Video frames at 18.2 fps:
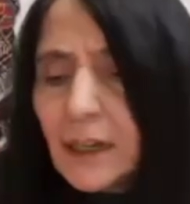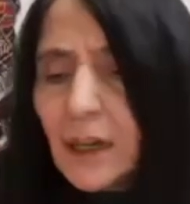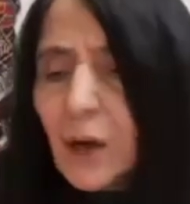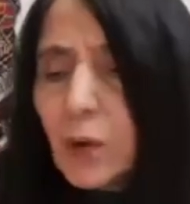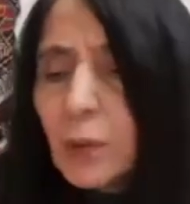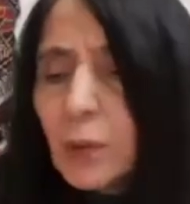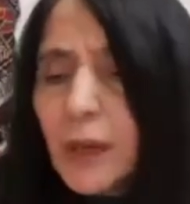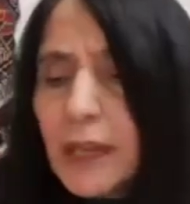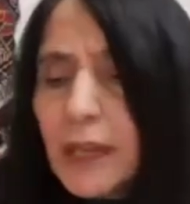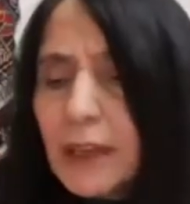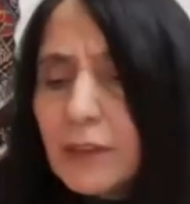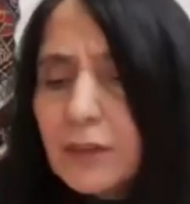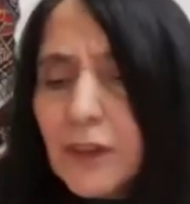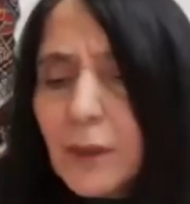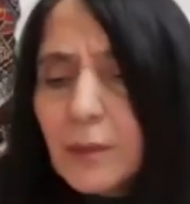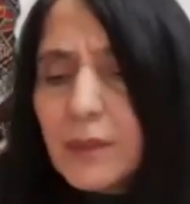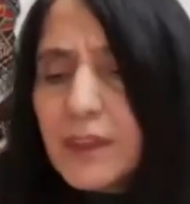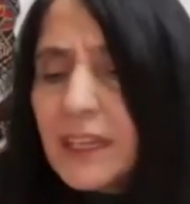away
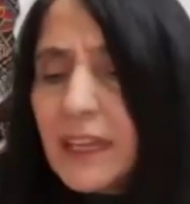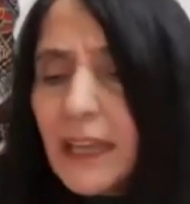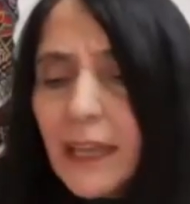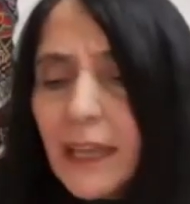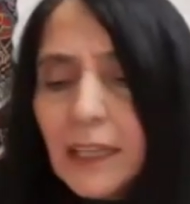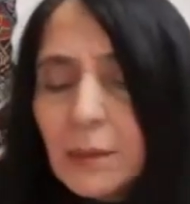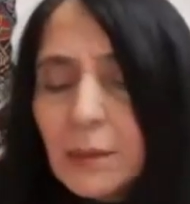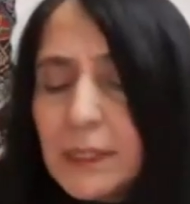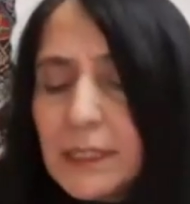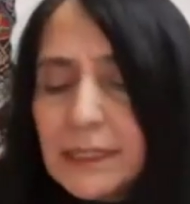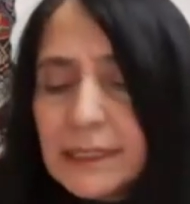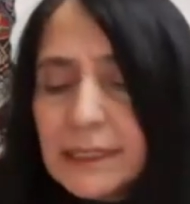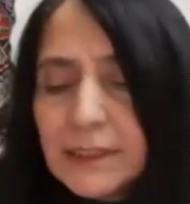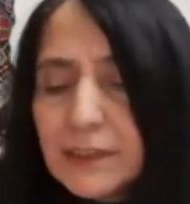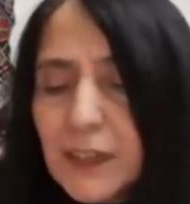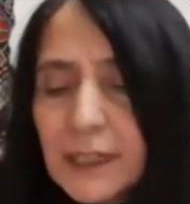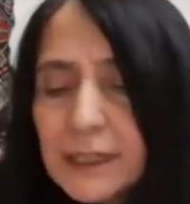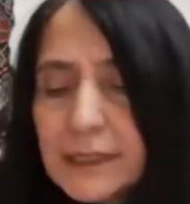from the
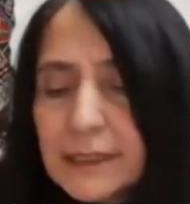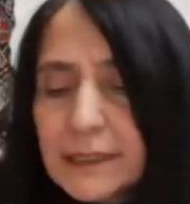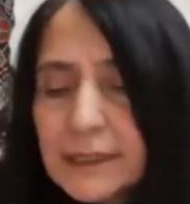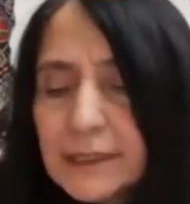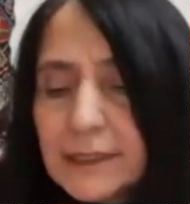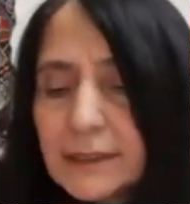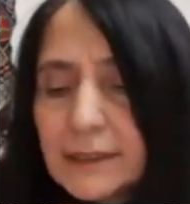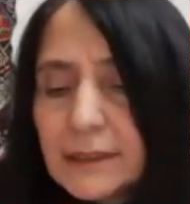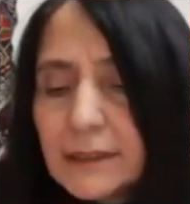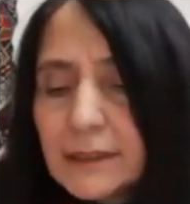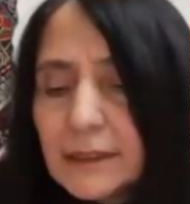enemy's face.